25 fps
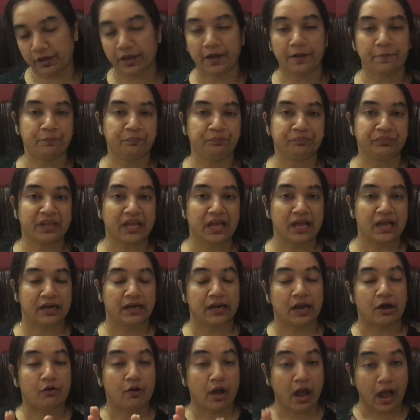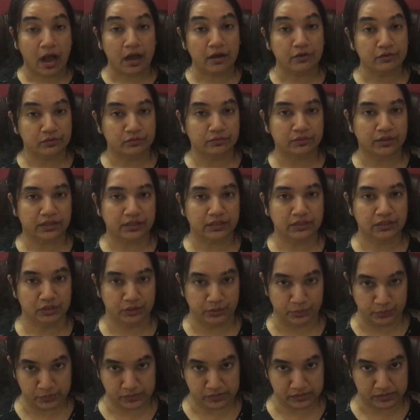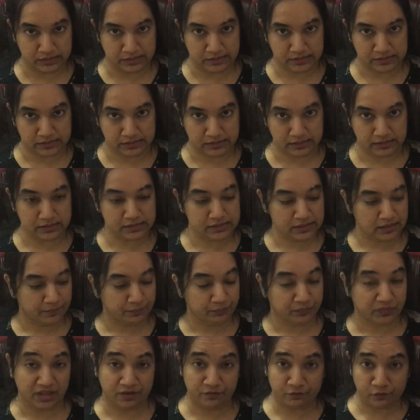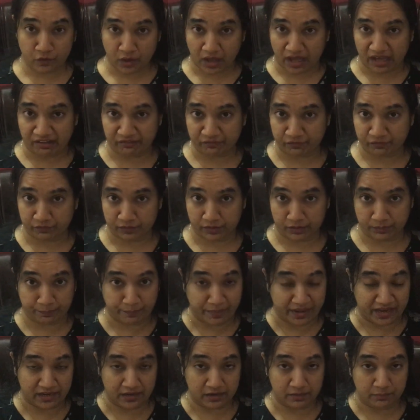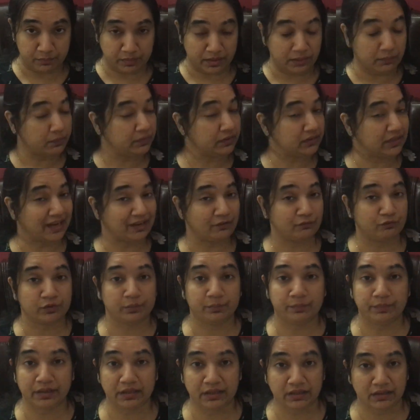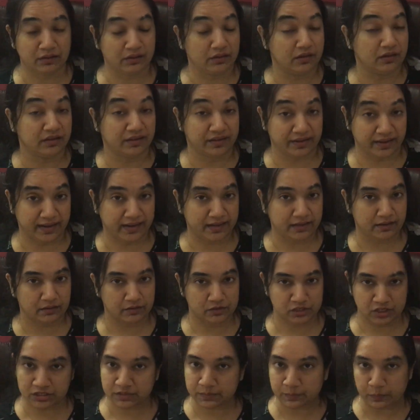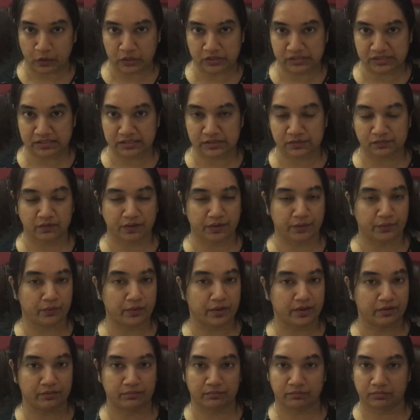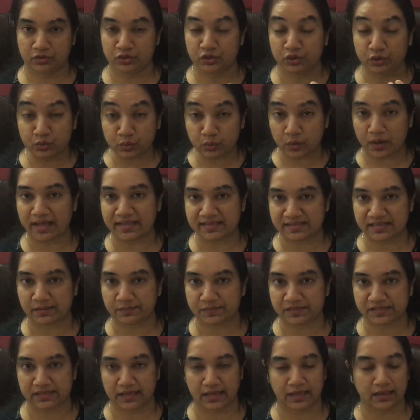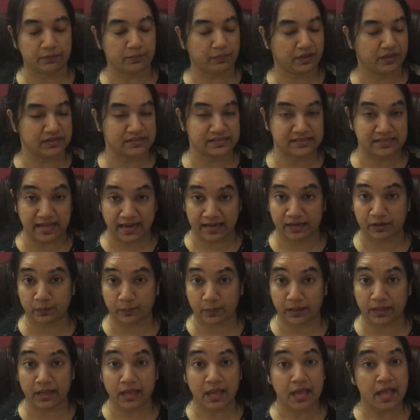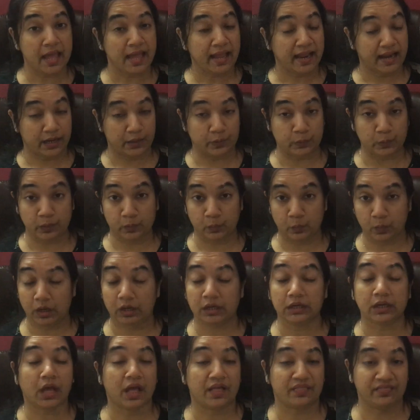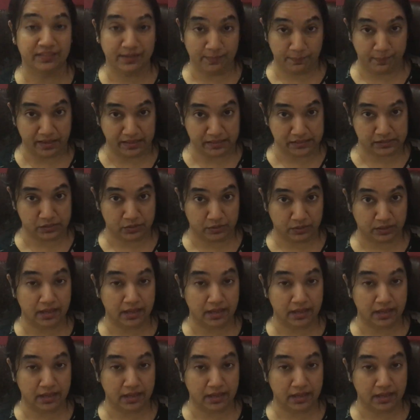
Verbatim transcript: Okay, now how you can use this is, if you have a pen and paper, that would be great. Just pause this video and do as I'm saying, because that way it will work the best.